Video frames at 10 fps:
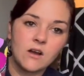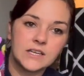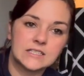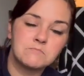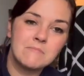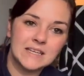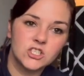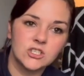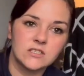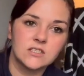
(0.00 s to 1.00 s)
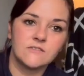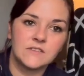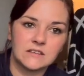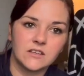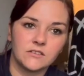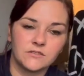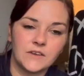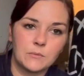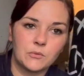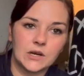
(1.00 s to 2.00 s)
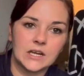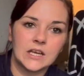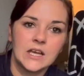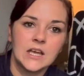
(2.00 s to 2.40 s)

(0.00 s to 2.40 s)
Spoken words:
I'd mentioned the viscose fabric